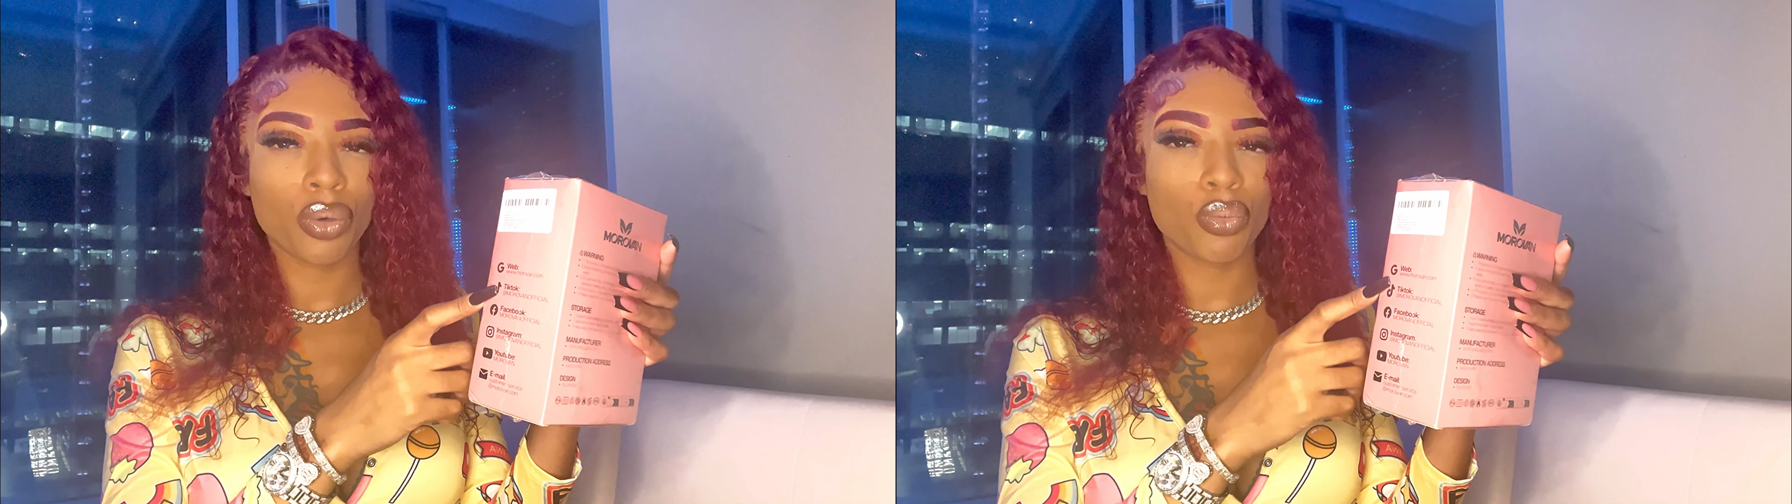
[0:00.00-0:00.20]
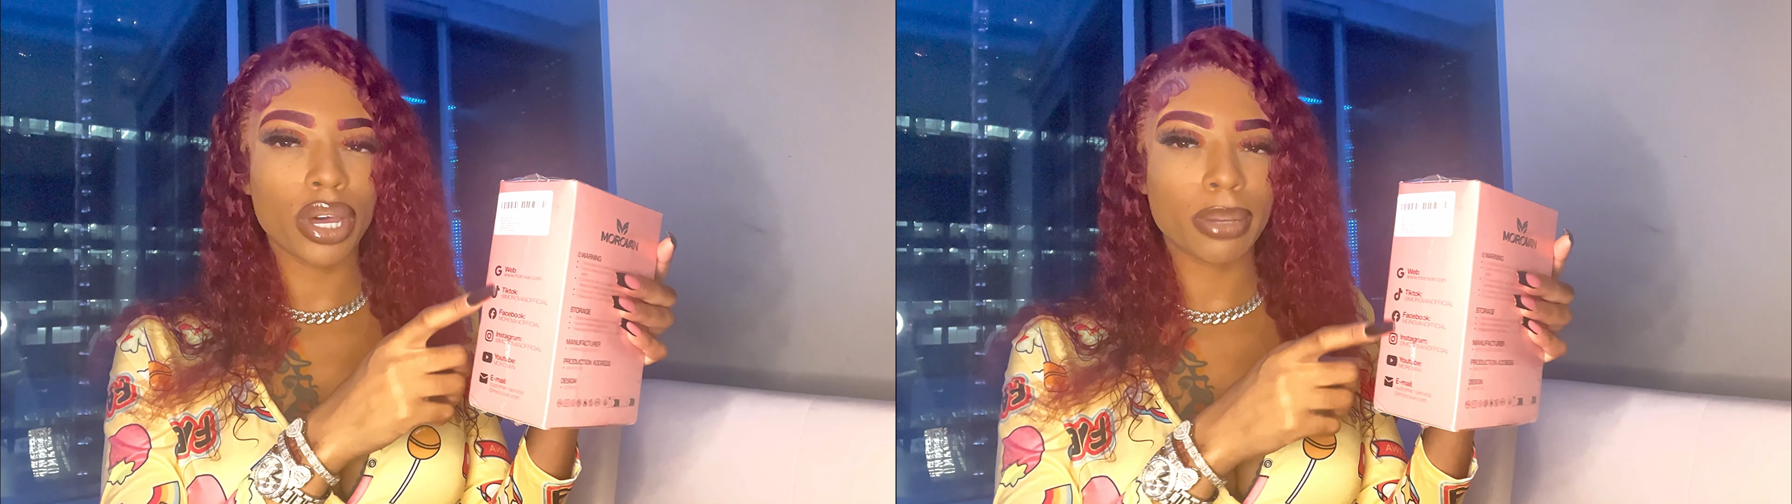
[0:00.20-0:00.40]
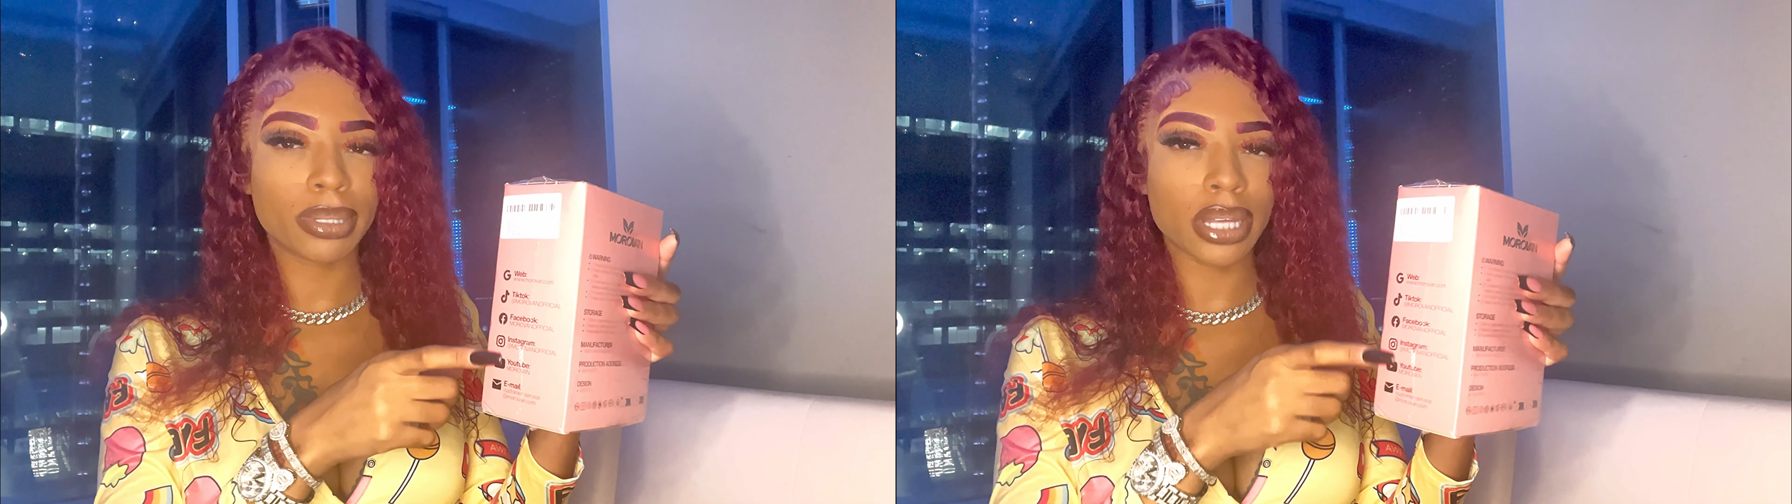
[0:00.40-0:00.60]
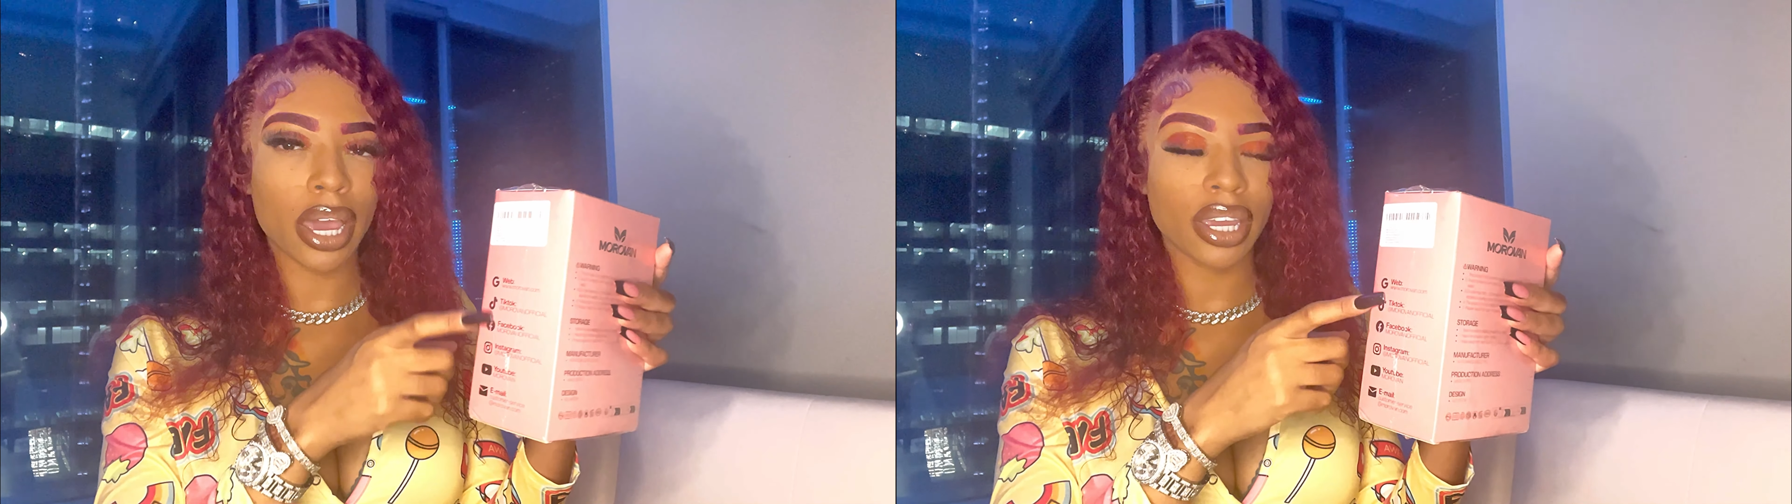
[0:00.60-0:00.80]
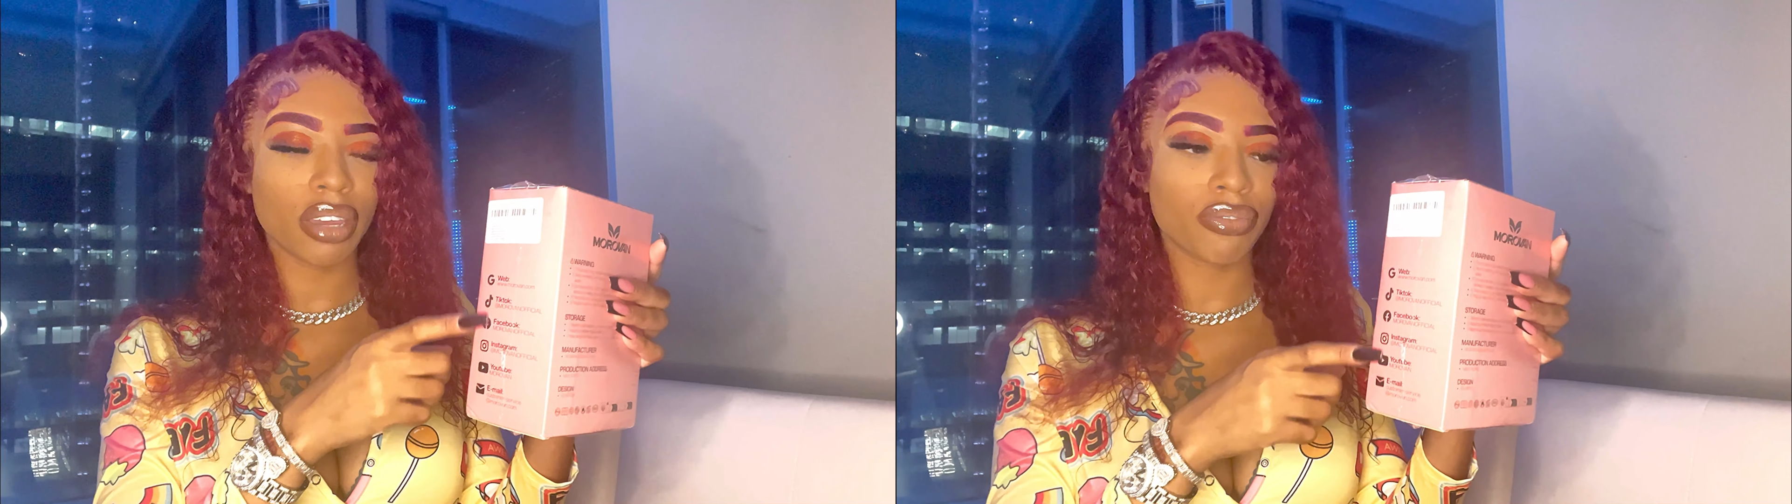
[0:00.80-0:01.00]

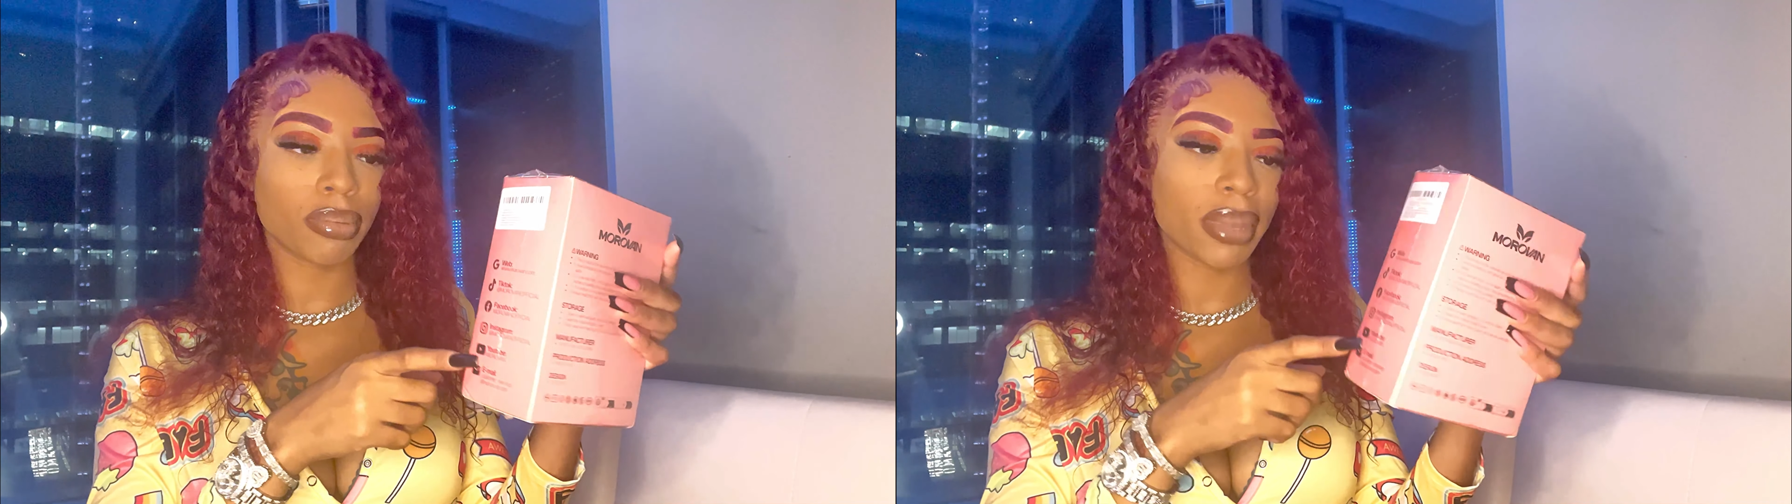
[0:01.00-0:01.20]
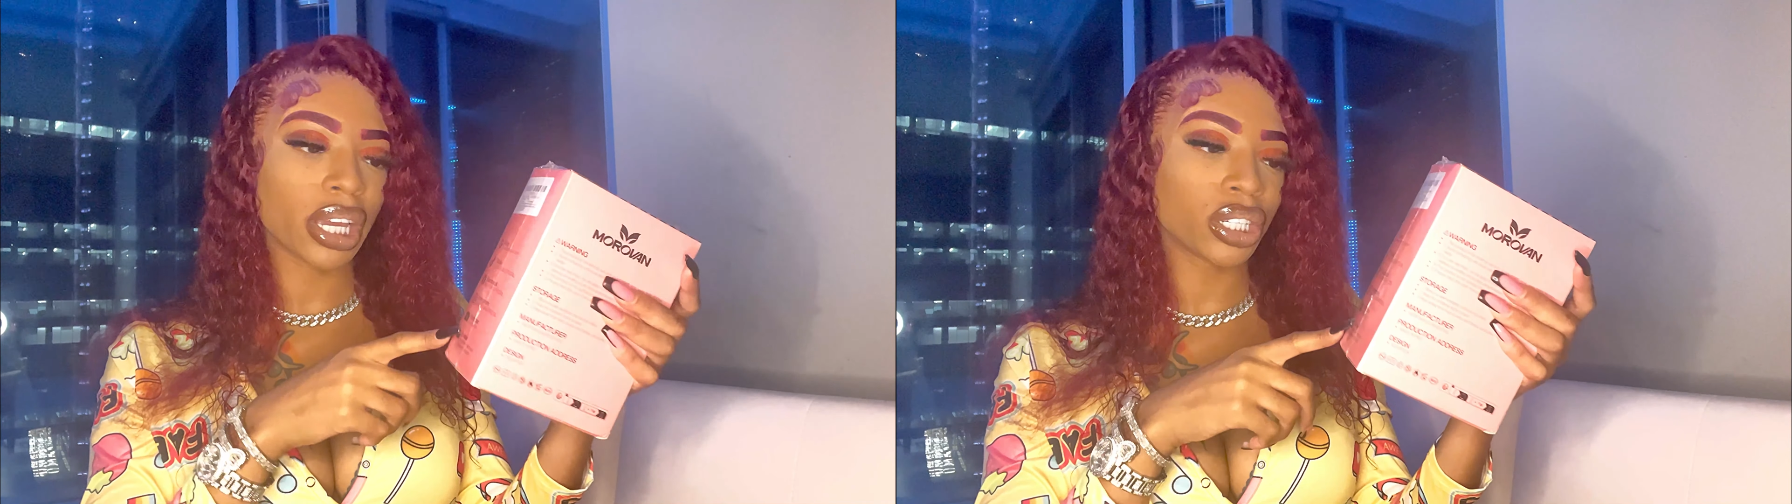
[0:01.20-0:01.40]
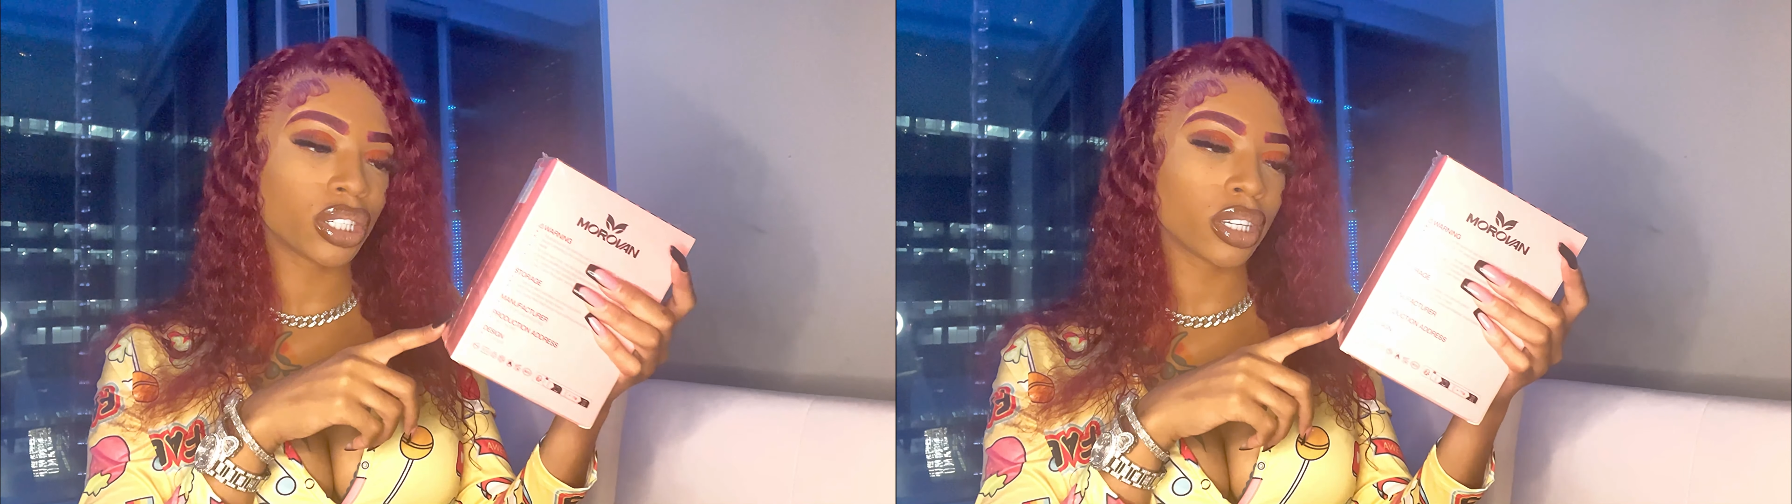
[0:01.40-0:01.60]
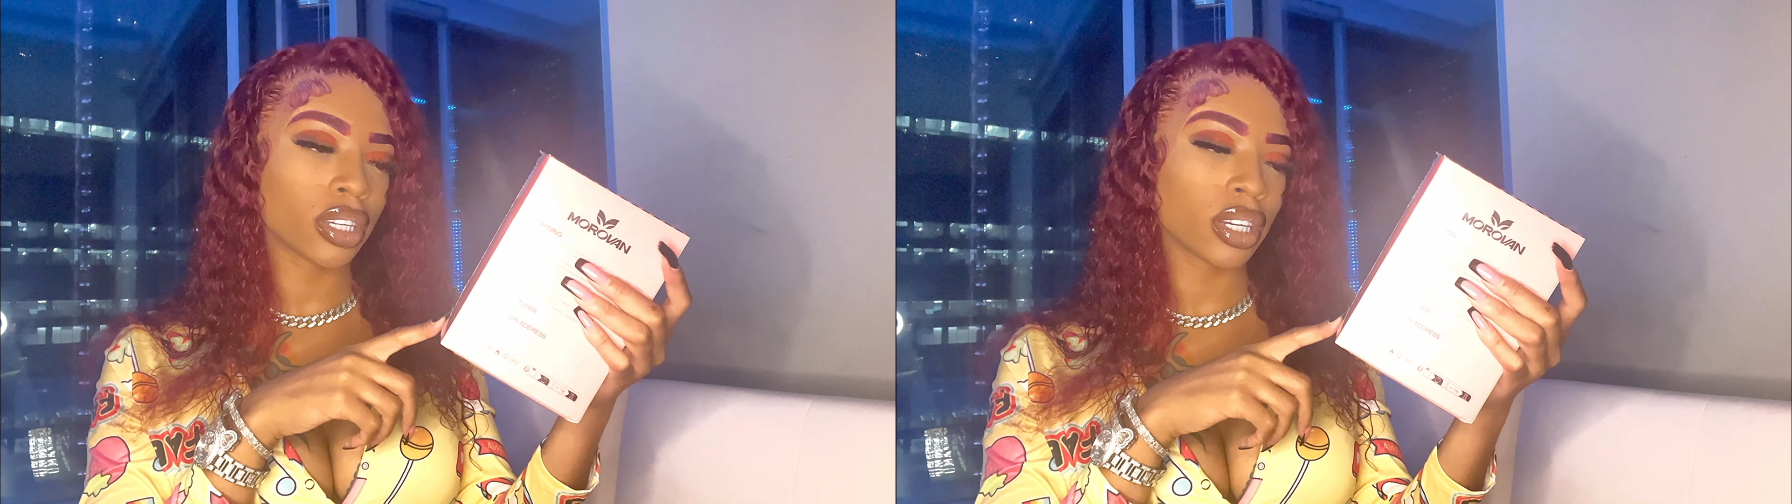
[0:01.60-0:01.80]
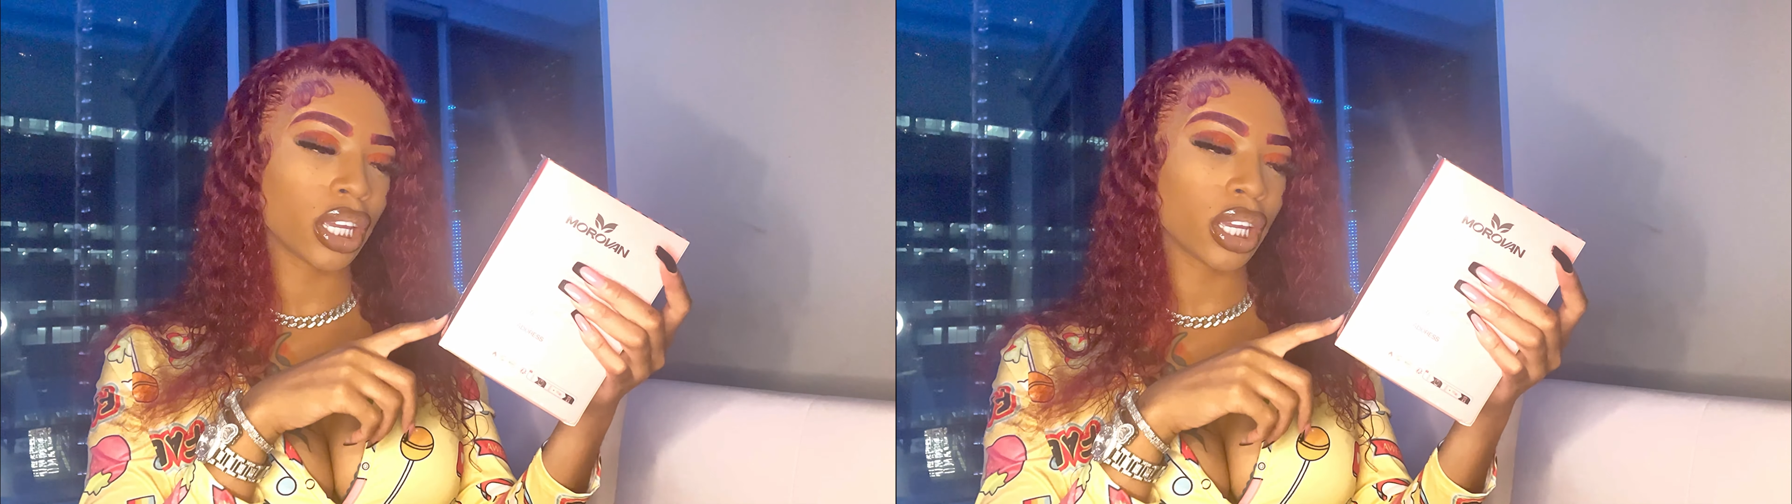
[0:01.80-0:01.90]
website information,